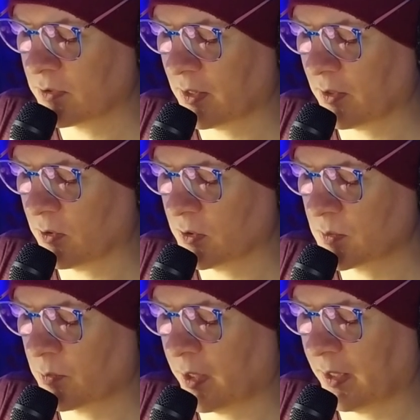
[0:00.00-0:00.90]
the hot
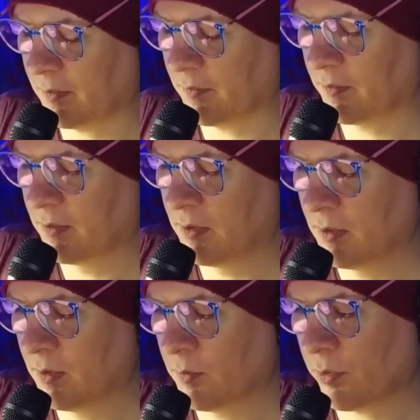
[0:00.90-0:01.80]
springs,
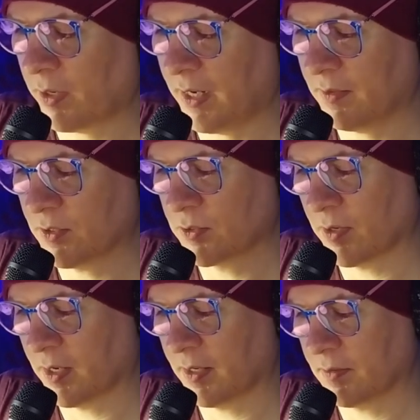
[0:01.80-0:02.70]
pray at the
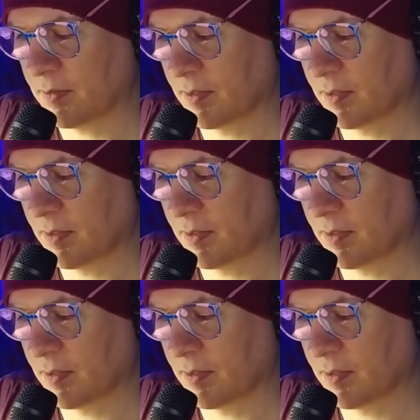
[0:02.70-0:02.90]
shrines.